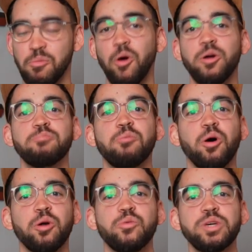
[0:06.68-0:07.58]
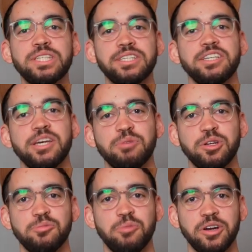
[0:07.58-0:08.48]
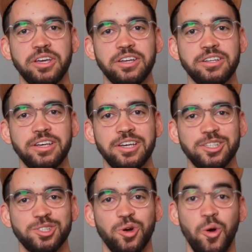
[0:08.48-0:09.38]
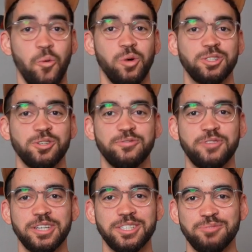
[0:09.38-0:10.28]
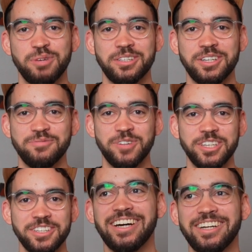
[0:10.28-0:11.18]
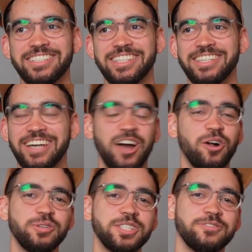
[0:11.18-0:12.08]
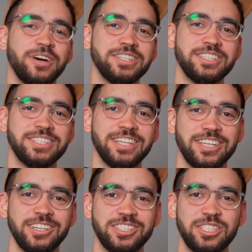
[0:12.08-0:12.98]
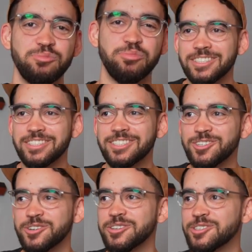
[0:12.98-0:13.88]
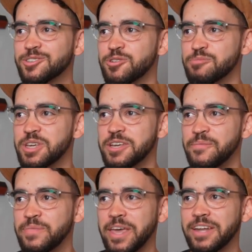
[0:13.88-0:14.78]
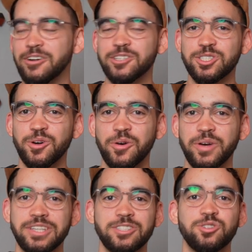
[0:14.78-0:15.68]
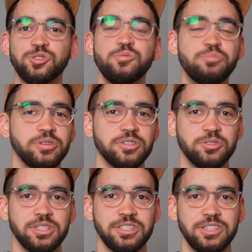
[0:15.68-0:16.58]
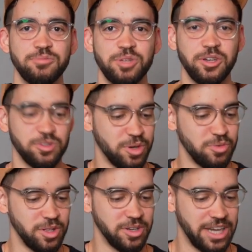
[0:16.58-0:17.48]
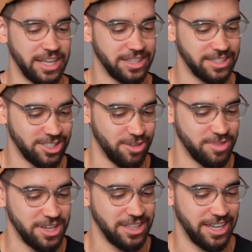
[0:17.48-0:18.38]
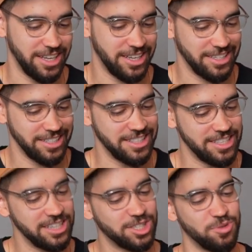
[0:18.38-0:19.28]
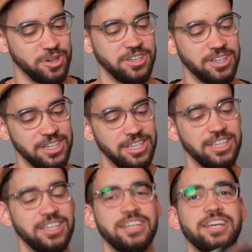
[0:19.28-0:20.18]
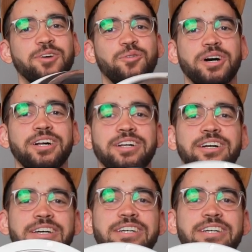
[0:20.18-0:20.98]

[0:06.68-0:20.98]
More and more we see them on the market, so what's the fuss about them, right? Honestly, I always find this technology, it's curious for me, and also it's super interesting, because when we look at something like this one, well,